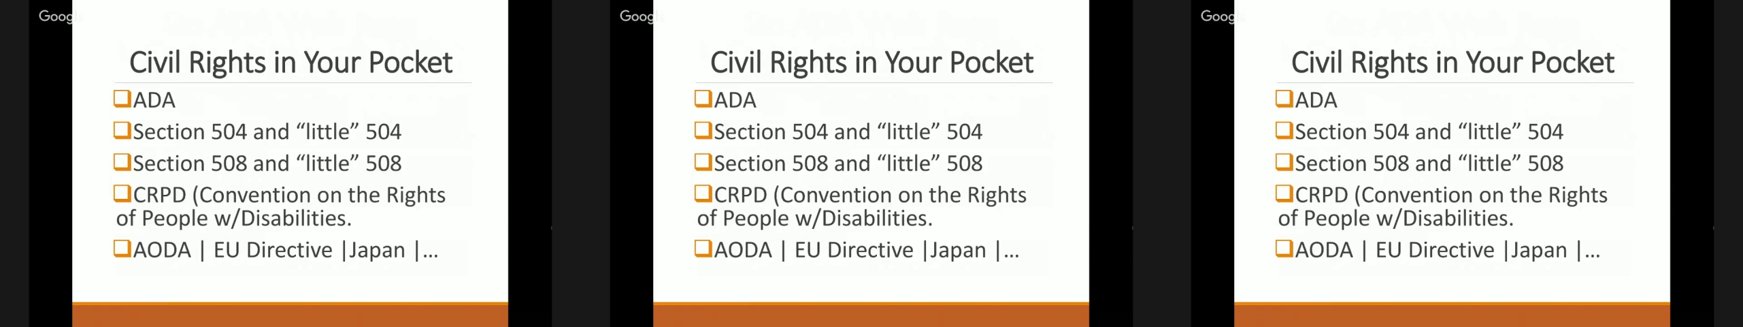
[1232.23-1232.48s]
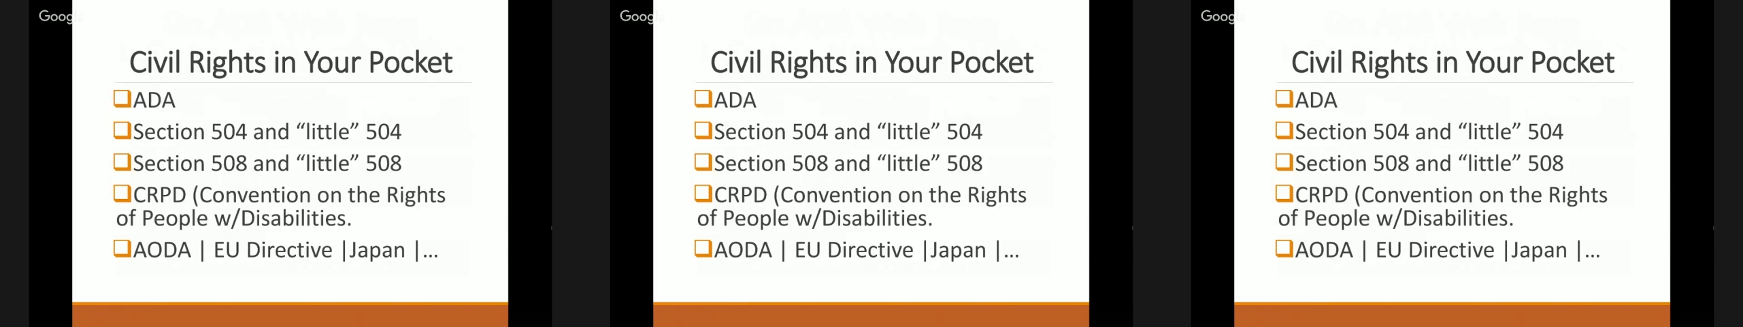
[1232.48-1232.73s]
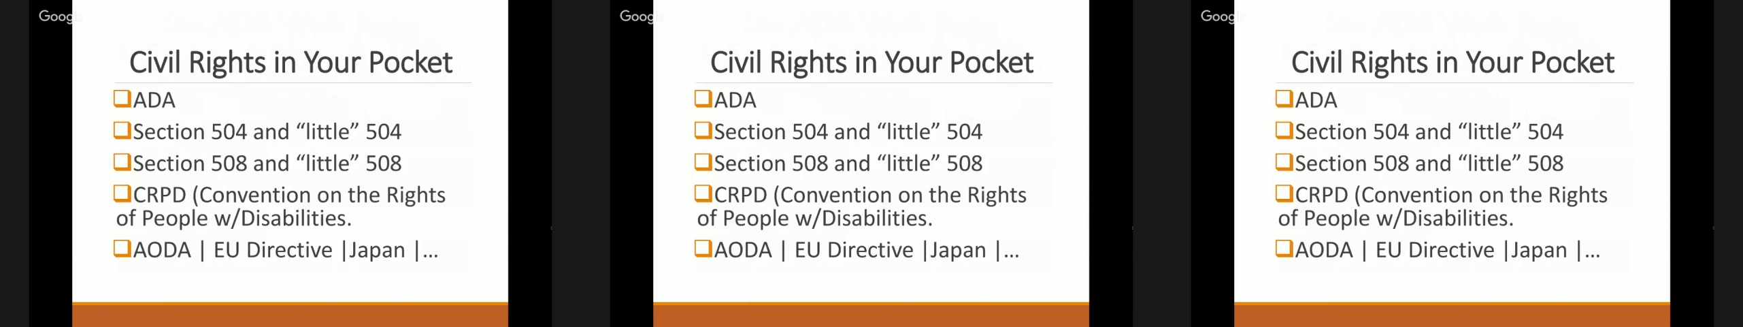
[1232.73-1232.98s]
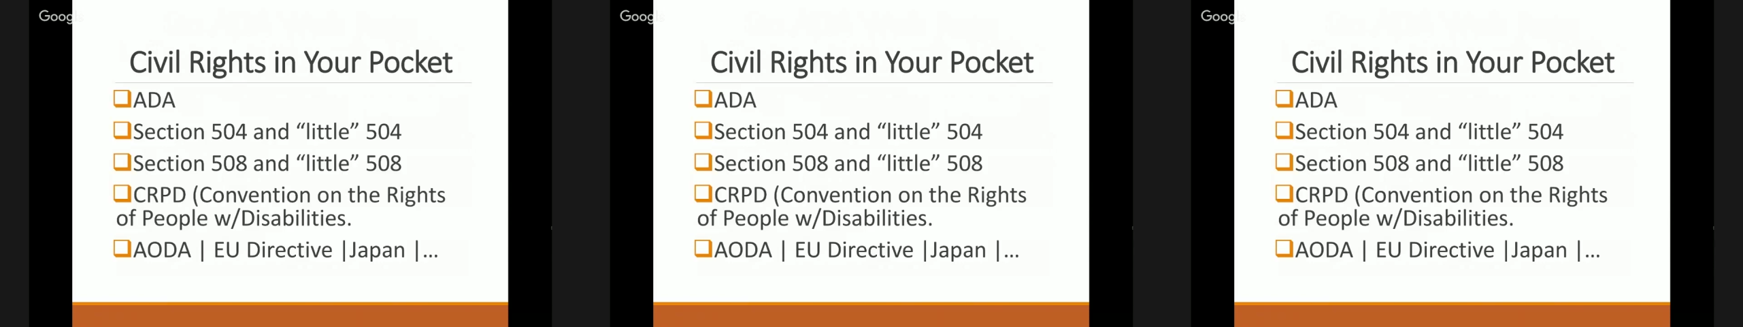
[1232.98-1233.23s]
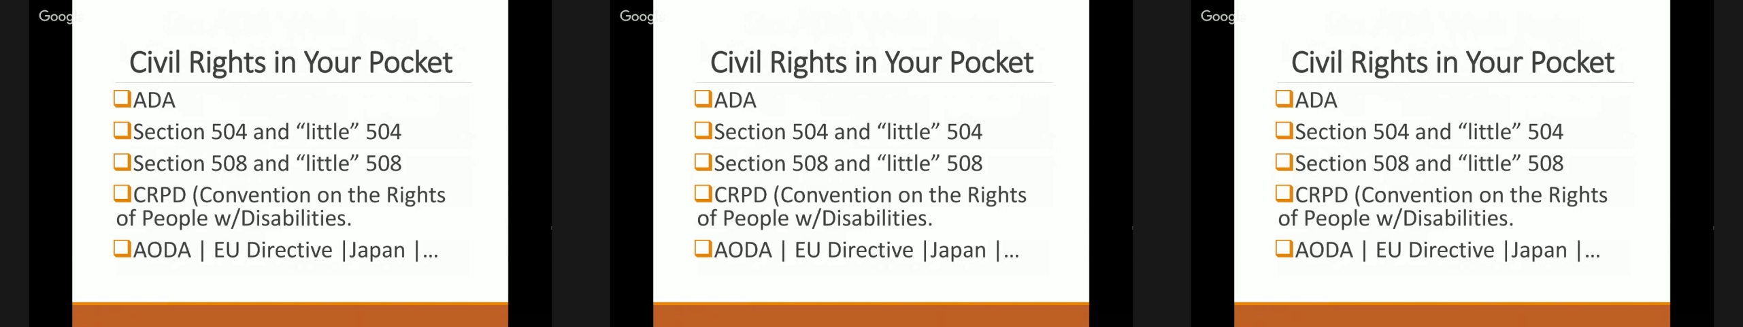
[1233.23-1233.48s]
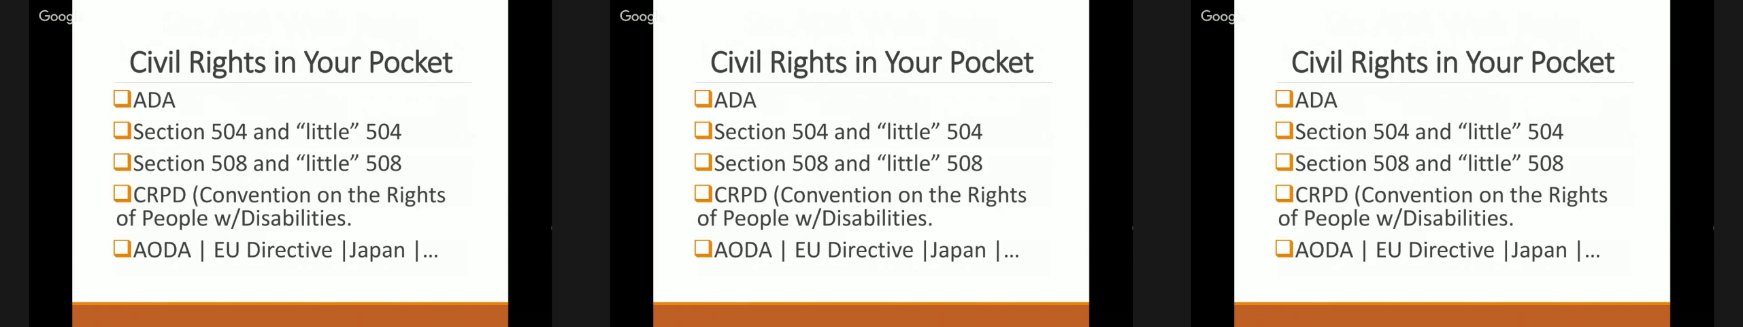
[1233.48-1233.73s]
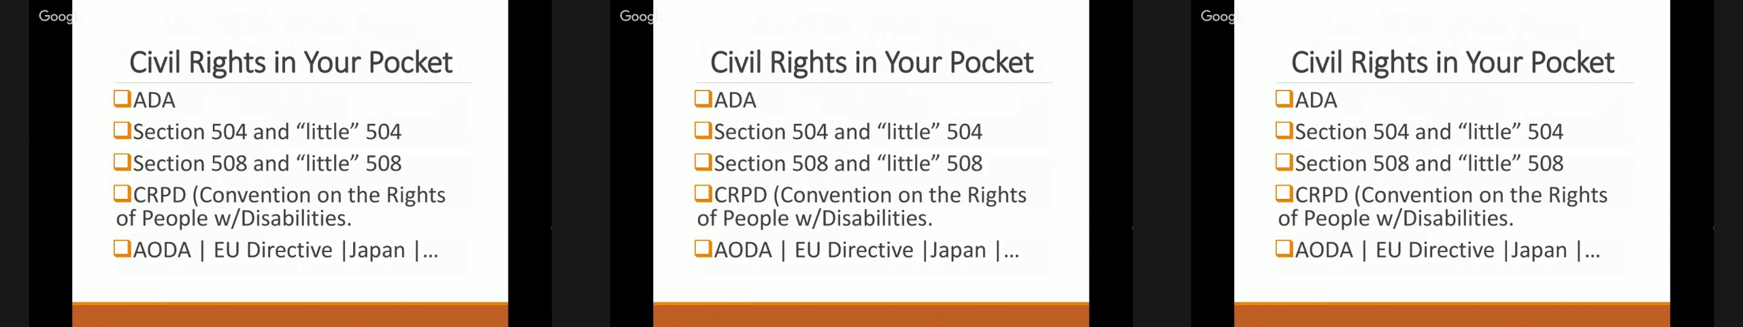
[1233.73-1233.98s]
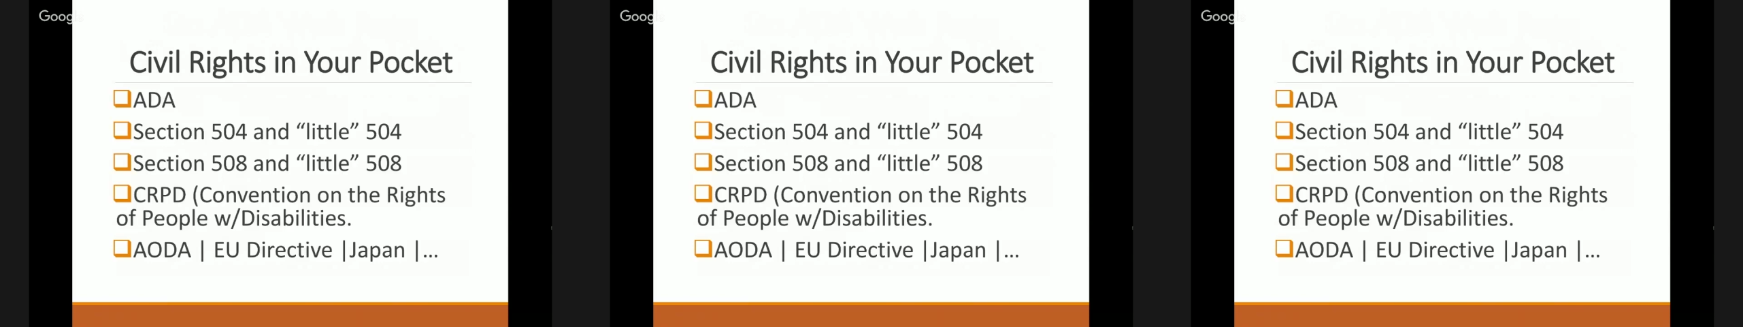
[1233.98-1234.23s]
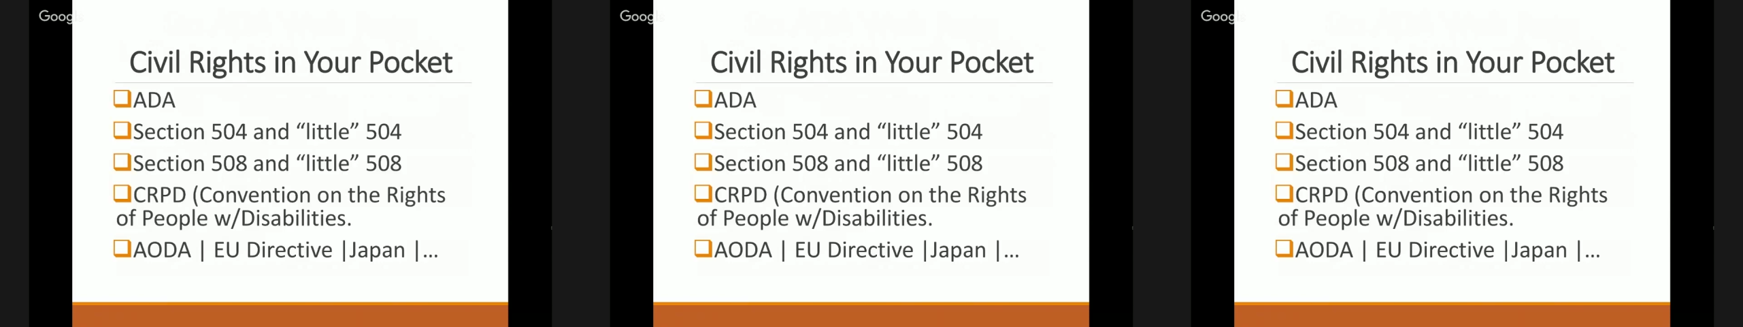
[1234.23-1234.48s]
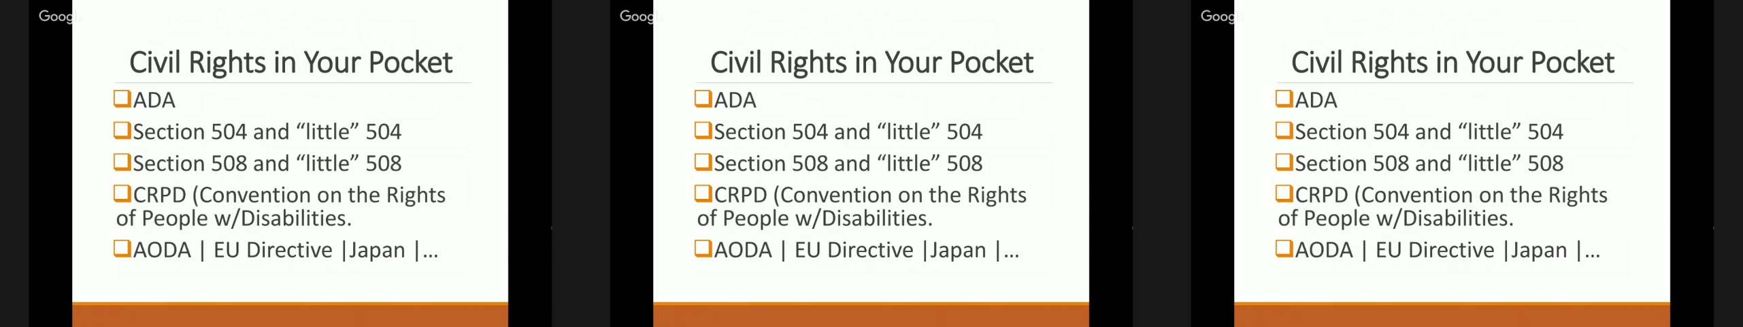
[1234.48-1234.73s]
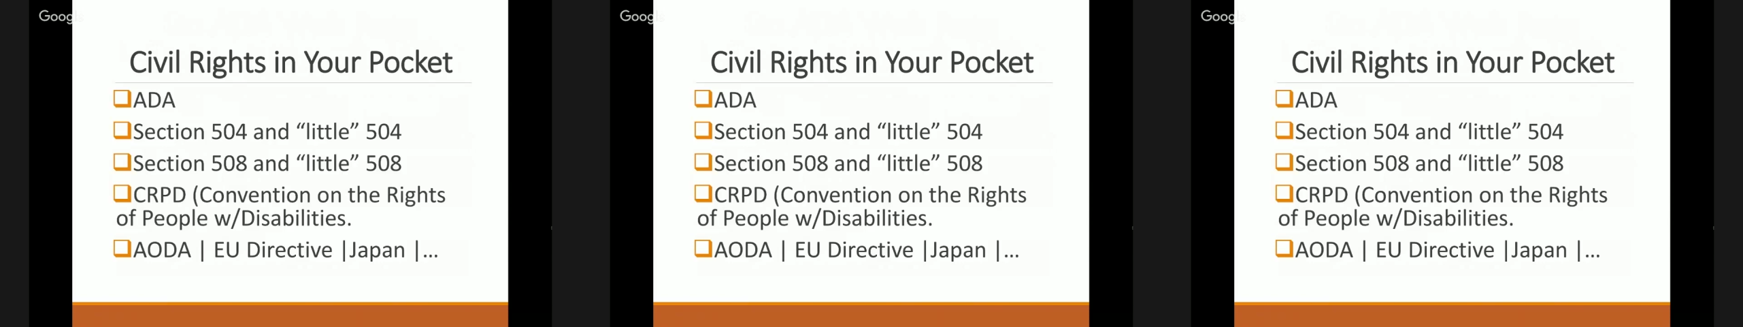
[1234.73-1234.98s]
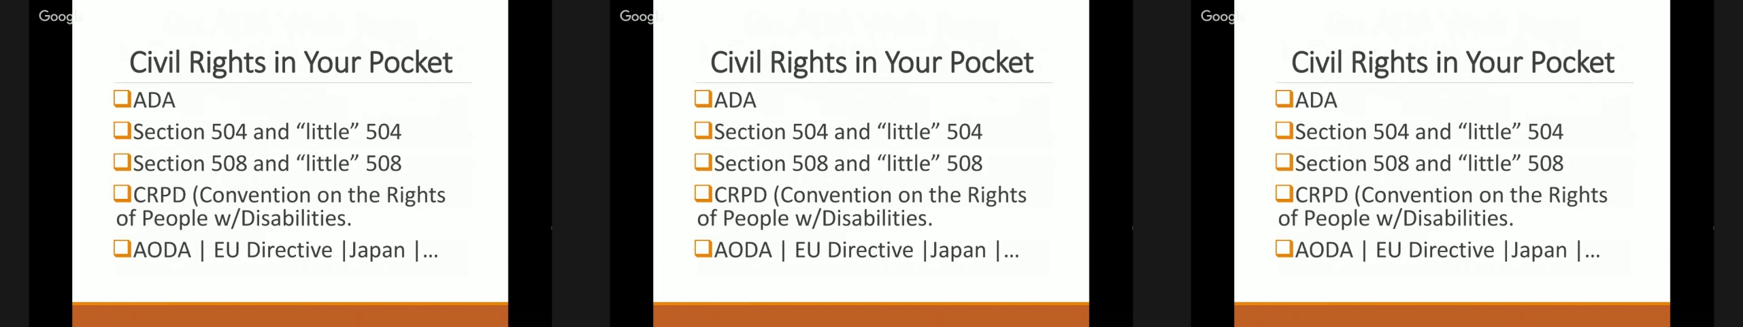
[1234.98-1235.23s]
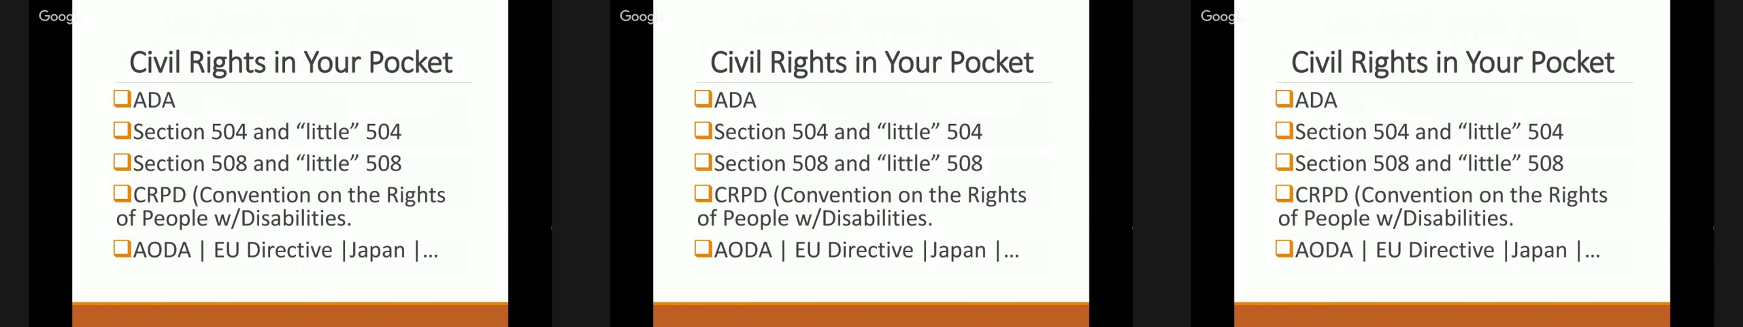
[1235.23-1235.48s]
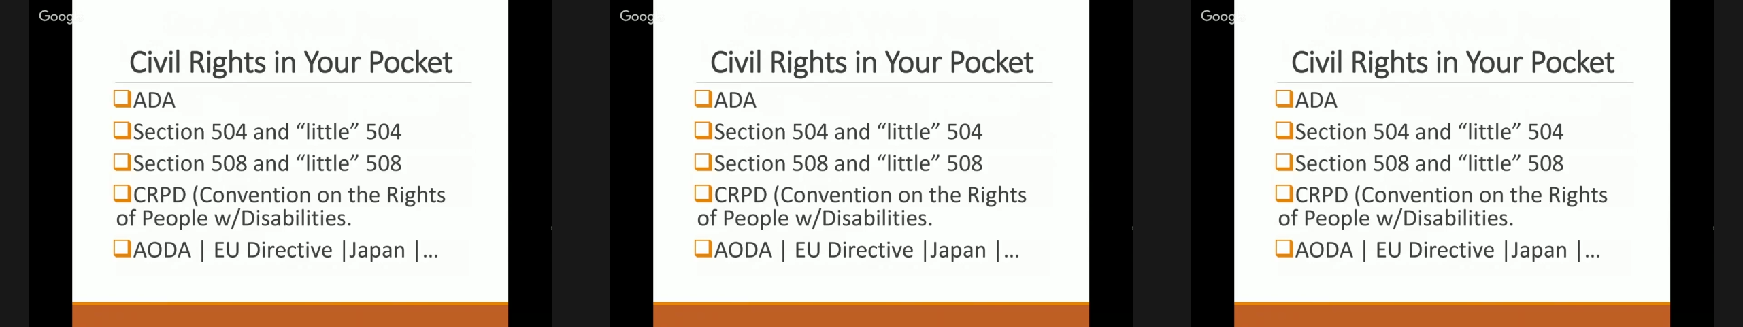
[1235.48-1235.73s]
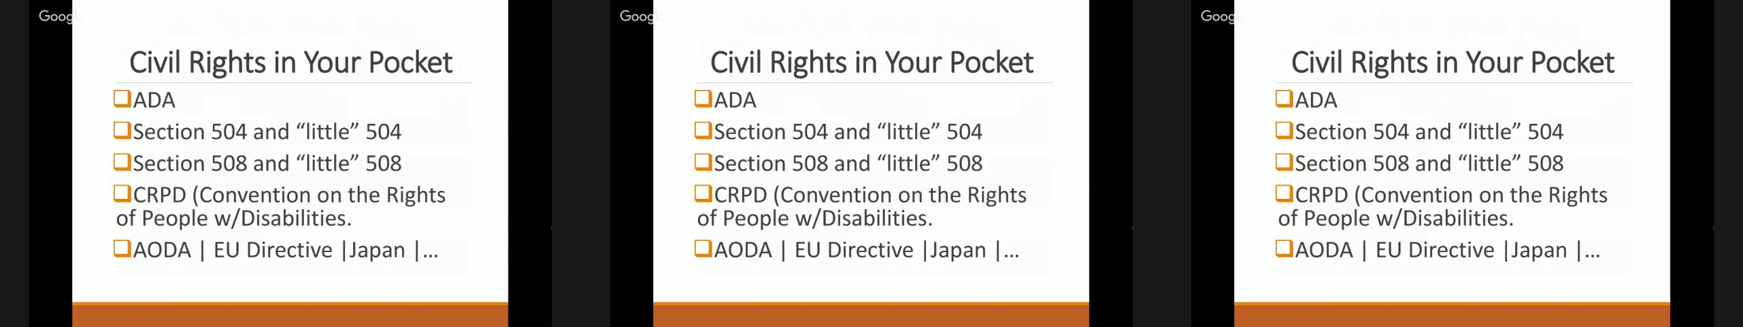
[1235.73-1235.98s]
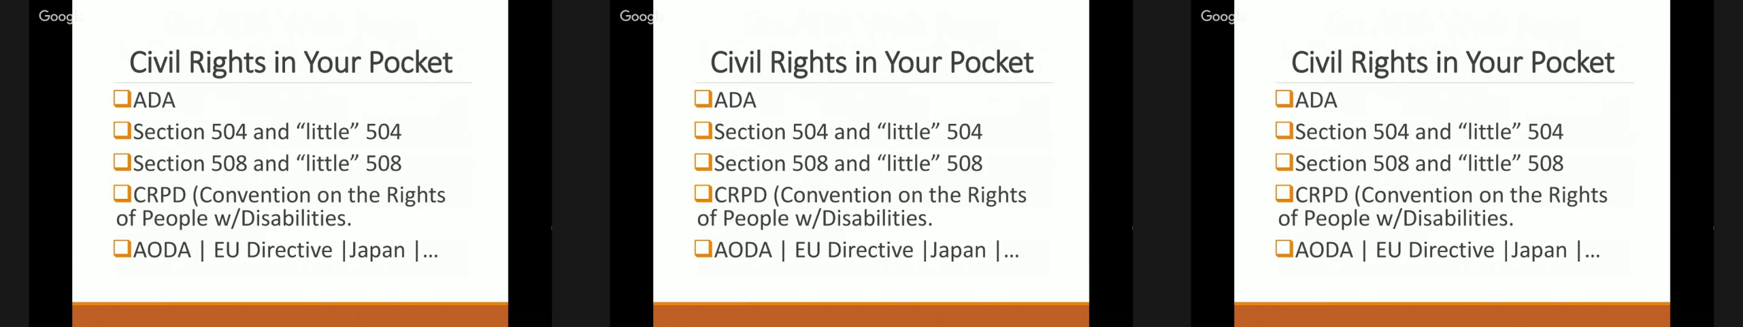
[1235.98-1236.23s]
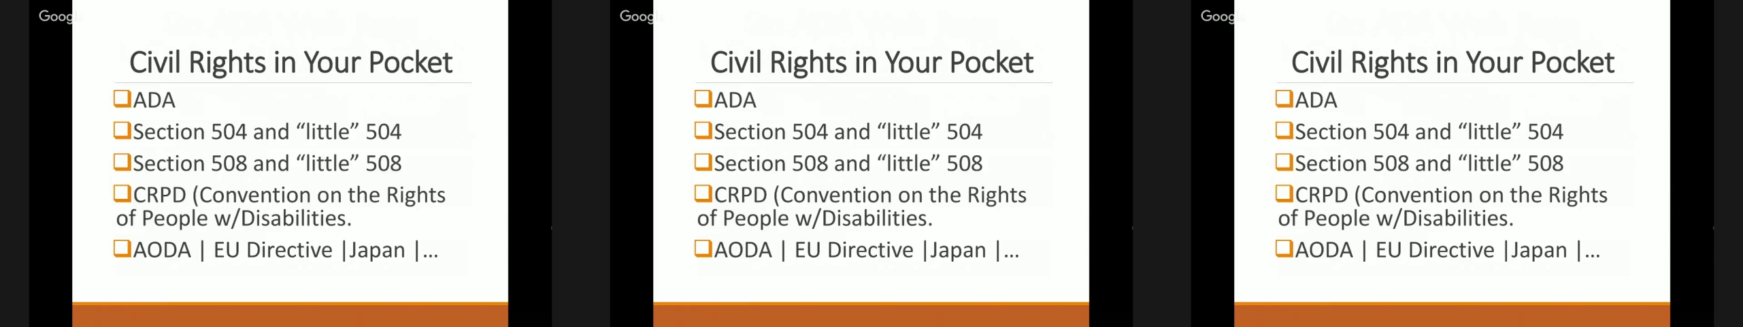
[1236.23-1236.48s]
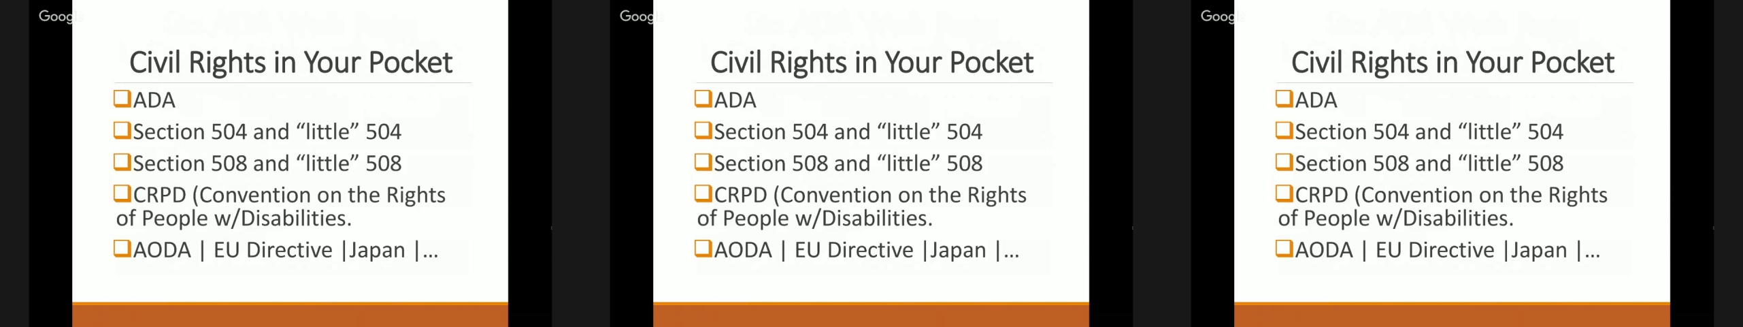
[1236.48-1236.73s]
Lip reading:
Nobody's mouth can be seen.